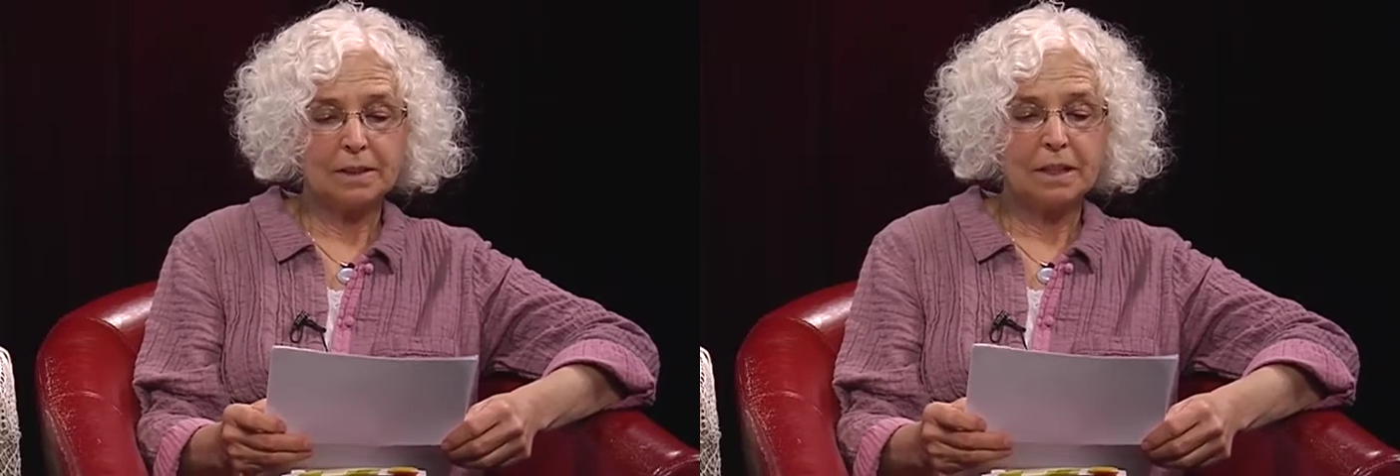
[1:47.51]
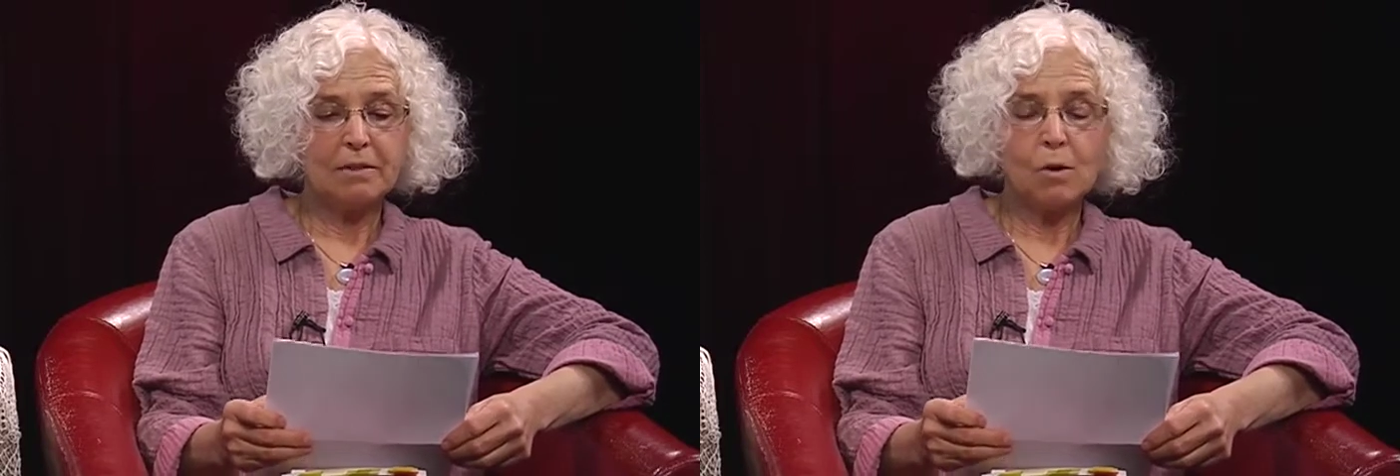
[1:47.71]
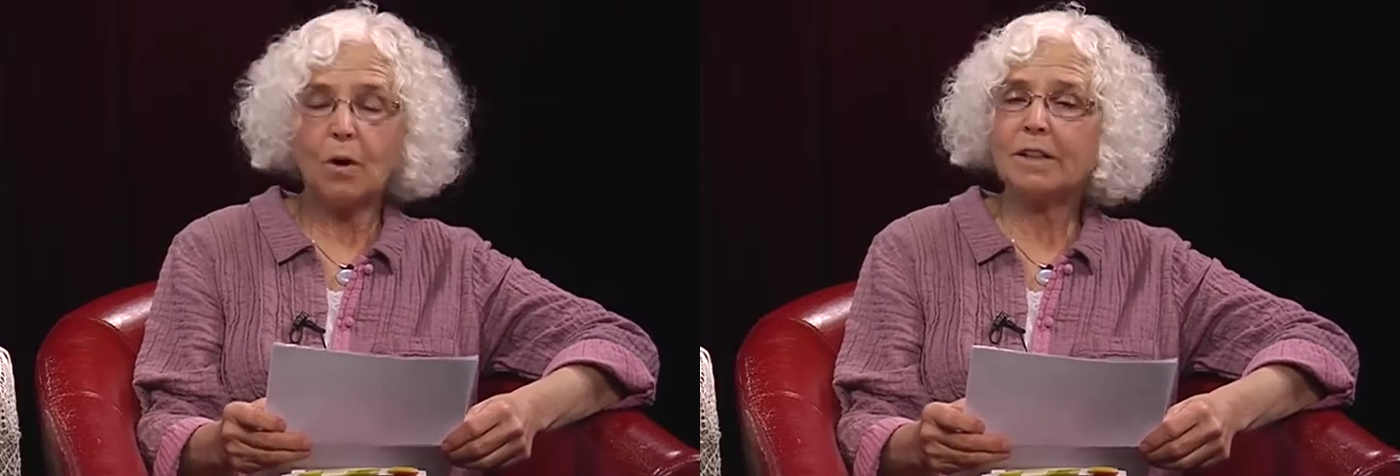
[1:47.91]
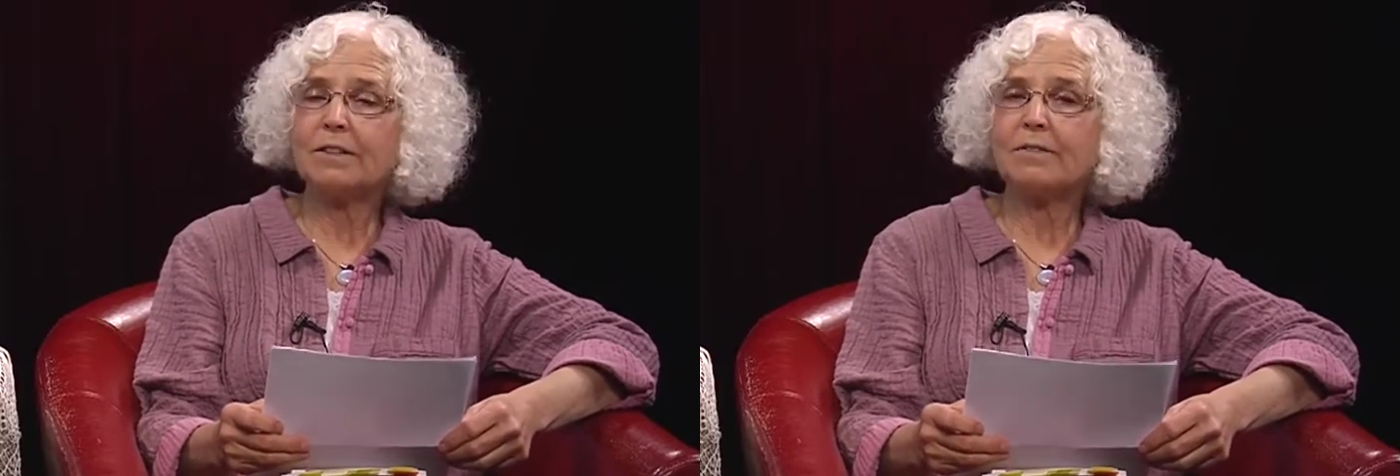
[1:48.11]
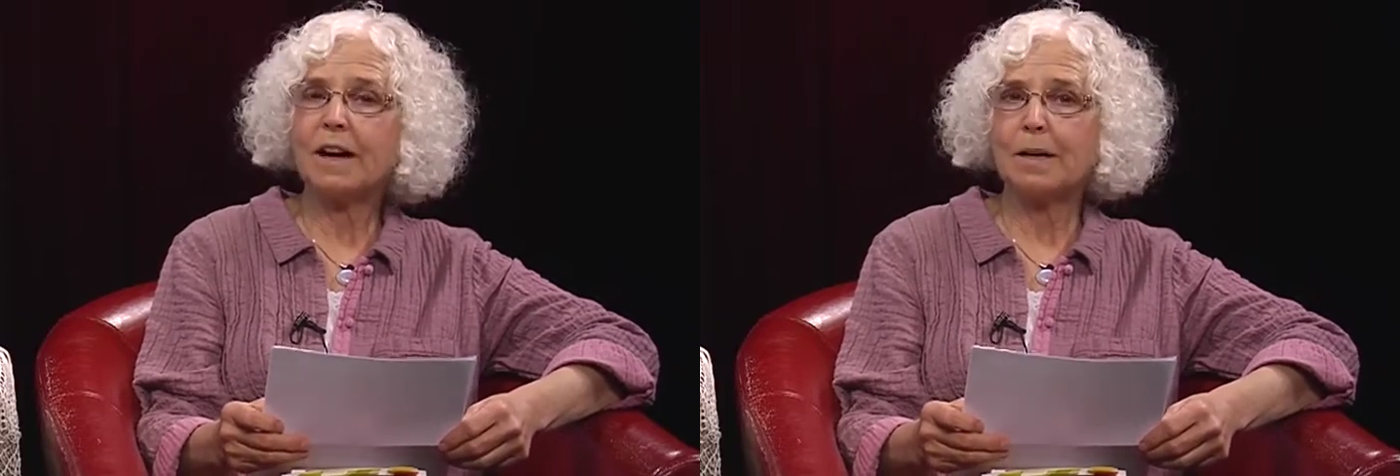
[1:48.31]
of
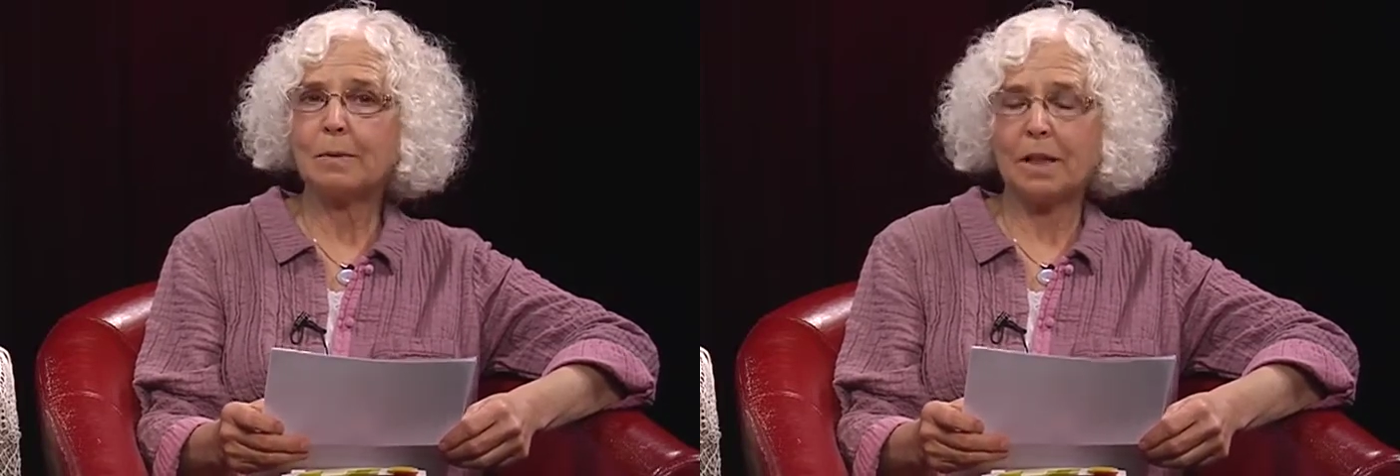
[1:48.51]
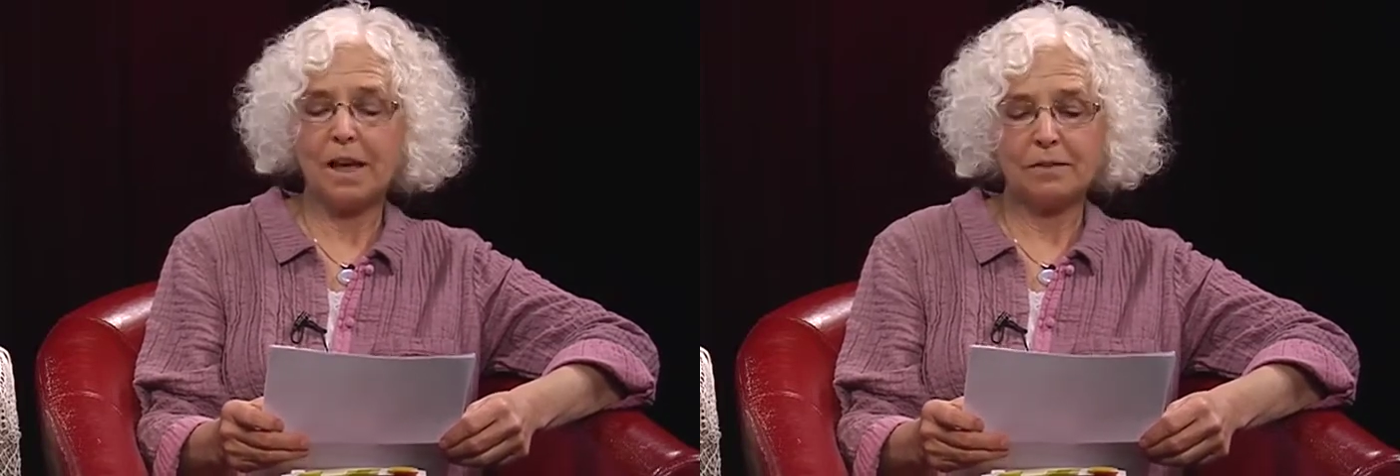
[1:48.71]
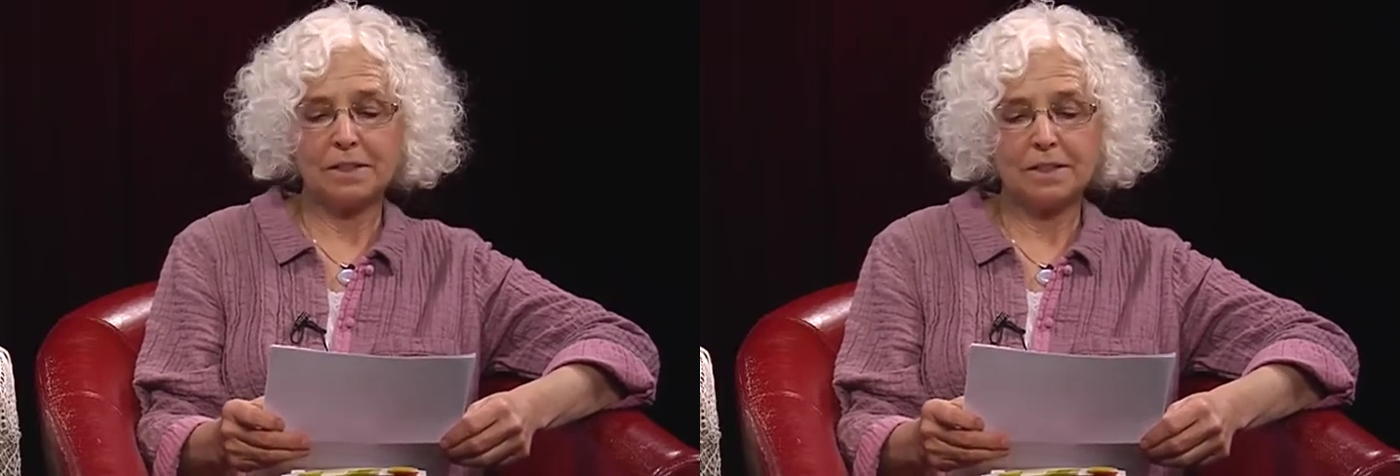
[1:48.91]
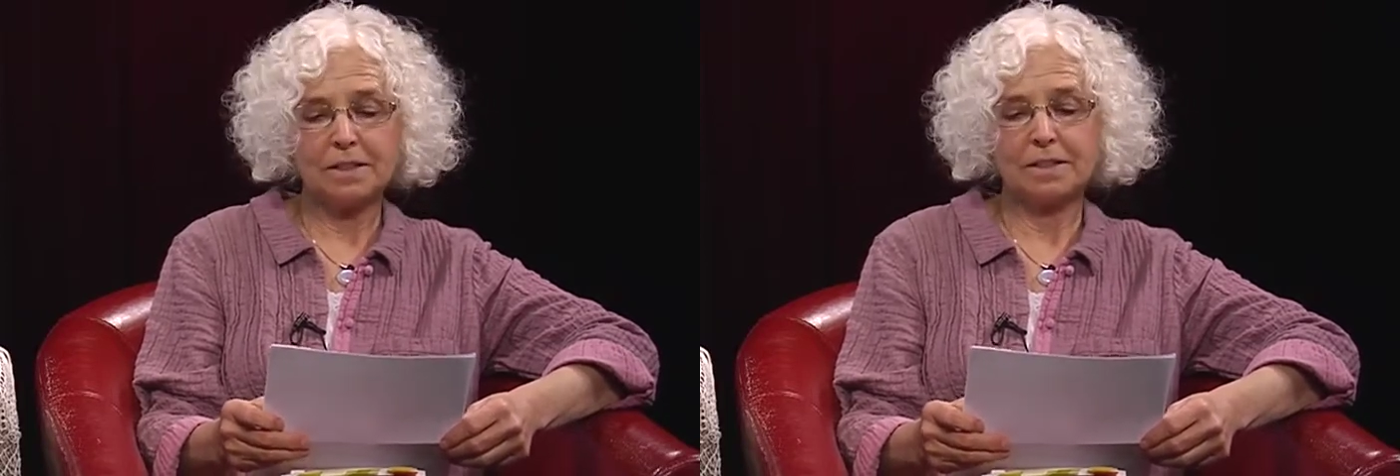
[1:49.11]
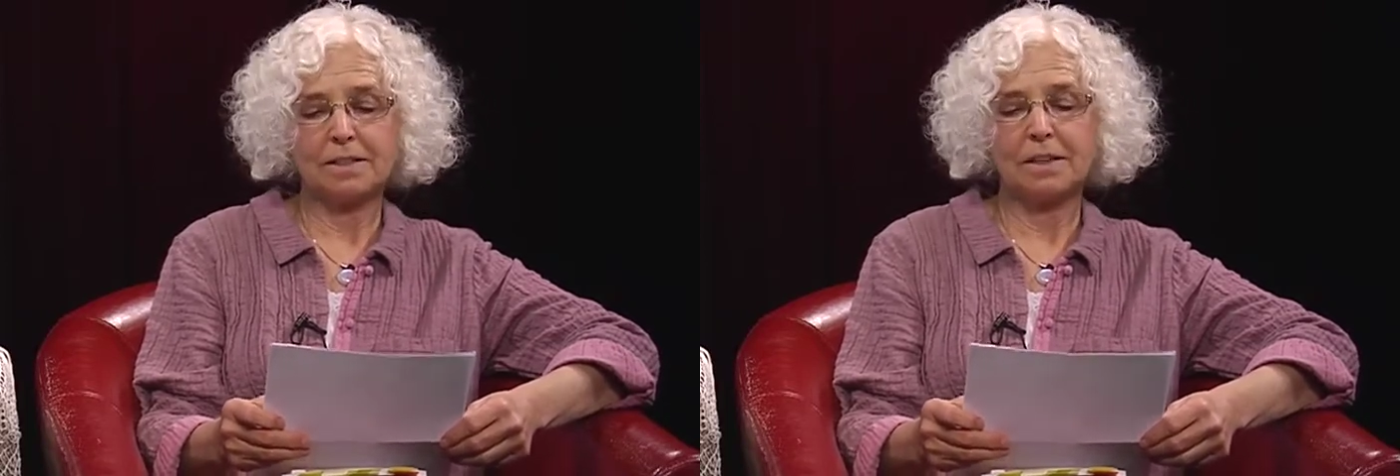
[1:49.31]
quantifiable
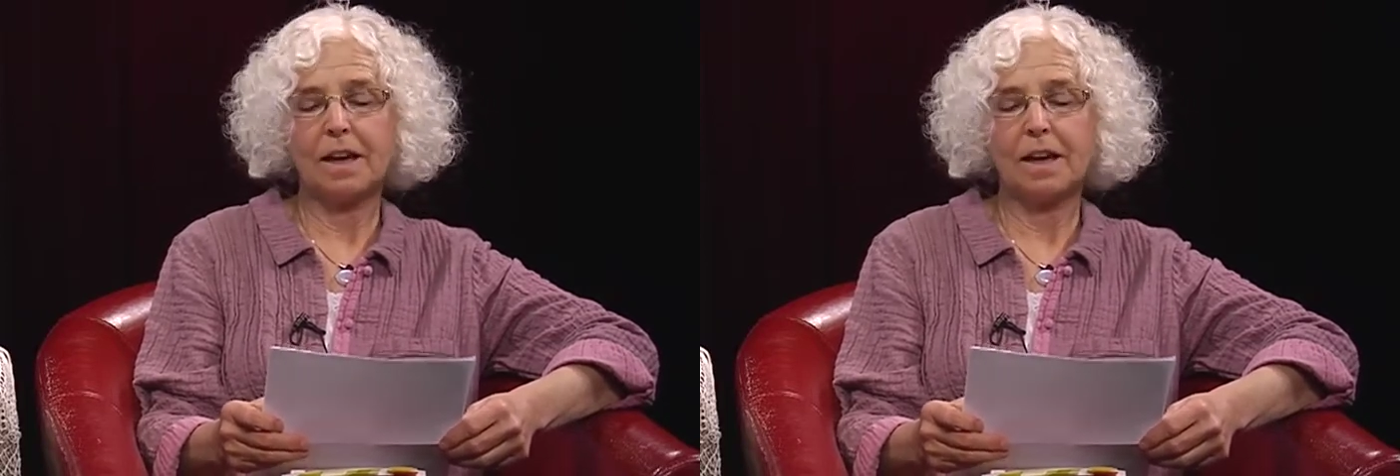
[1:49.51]
evidence